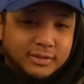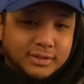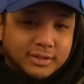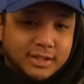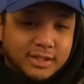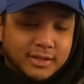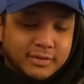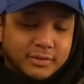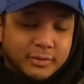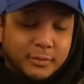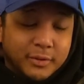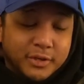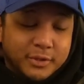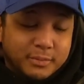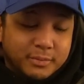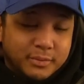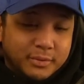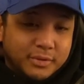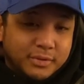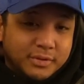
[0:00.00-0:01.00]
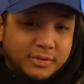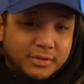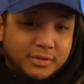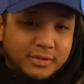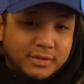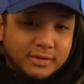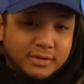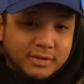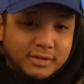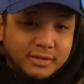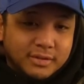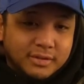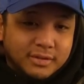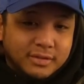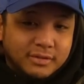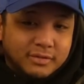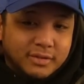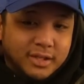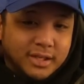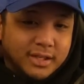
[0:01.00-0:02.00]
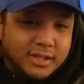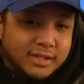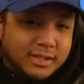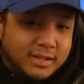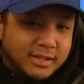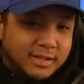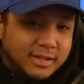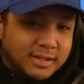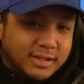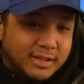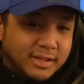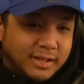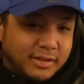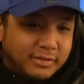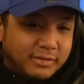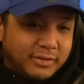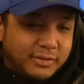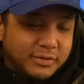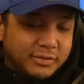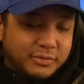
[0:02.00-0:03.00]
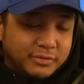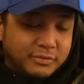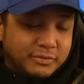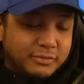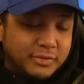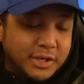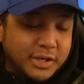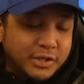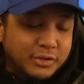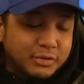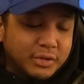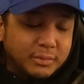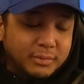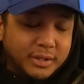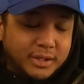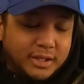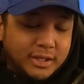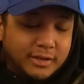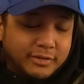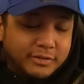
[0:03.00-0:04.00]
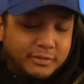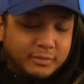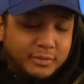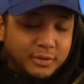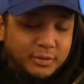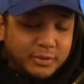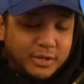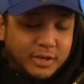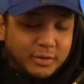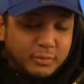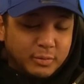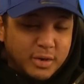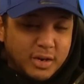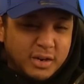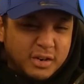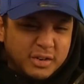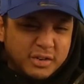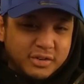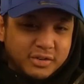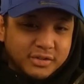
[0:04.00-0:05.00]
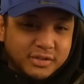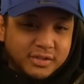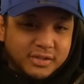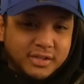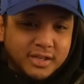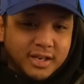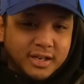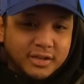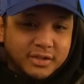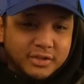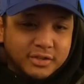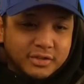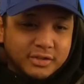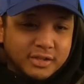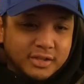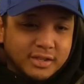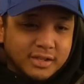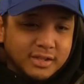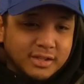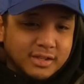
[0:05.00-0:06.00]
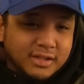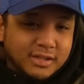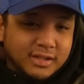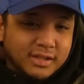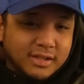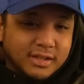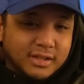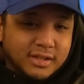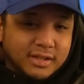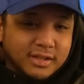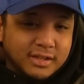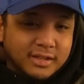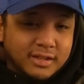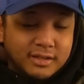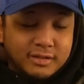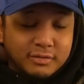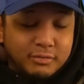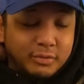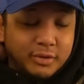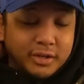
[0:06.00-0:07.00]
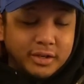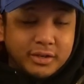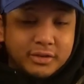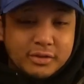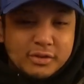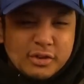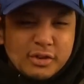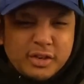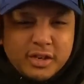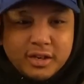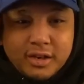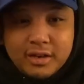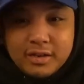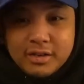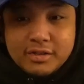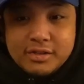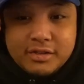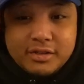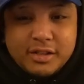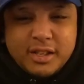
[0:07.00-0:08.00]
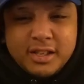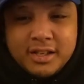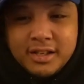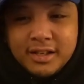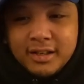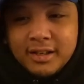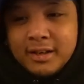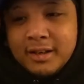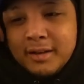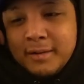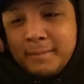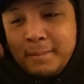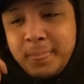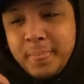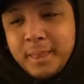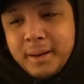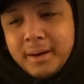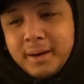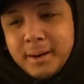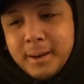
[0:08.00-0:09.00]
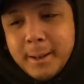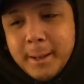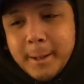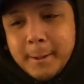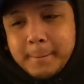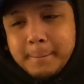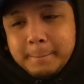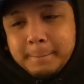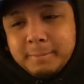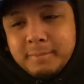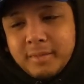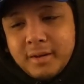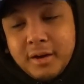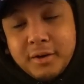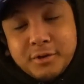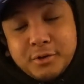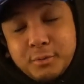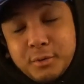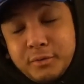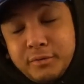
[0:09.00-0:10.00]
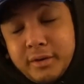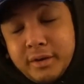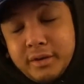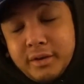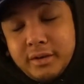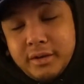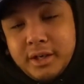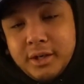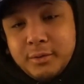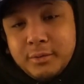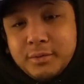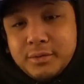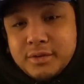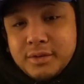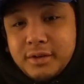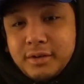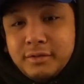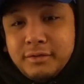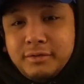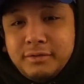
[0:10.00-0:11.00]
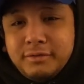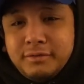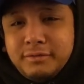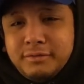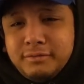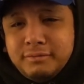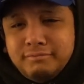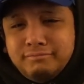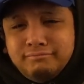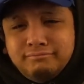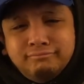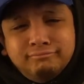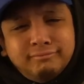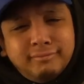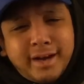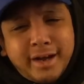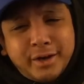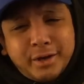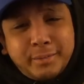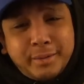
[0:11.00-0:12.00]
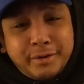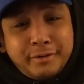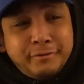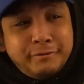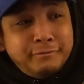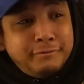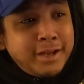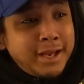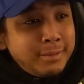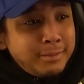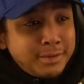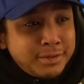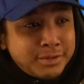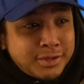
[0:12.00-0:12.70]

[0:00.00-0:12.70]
the leader of the Whisperers, right? He feels extremely comfortable around walkers. It's kind of it's really concerning, honestly. also, we found out he was a